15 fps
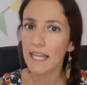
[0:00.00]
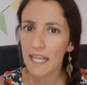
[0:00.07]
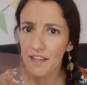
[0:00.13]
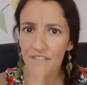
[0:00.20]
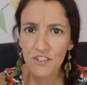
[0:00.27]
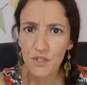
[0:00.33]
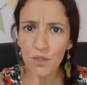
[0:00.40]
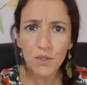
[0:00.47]

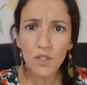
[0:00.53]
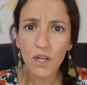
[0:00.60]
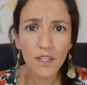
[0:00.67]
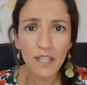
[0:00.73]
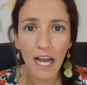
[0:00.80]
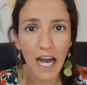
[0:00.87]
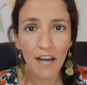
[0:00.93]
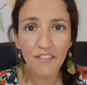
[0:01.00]
If you don't
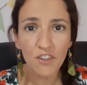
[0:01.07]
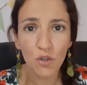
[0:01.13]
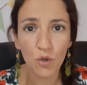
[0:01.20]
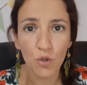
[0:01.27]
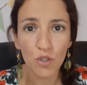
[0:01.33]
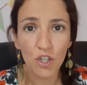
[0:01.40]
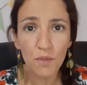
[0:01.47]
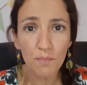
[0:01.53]
have
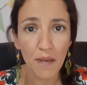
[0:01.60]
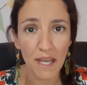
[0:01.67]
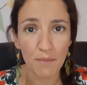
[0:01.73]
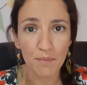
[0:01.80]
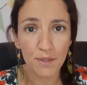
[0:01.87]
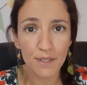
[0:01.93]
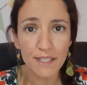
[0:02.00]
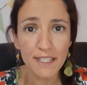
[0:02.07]
color
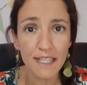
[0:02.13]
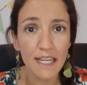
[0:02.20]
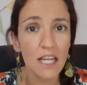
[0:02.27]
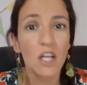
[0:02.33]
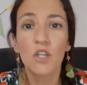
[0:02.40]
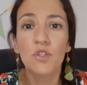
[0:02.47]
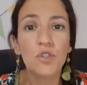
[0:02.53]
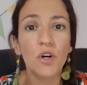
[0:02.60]
papers,
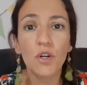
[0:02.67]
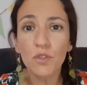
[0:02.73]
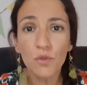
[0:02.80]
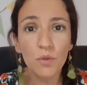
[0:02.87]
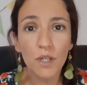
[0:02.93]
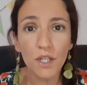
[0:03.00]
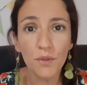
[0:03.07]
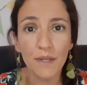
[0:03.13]
don't
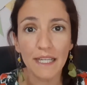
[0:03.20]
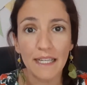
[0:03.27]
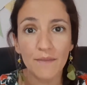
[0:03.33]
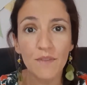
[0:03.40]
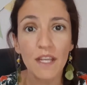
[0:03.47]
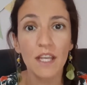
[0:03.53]
worry.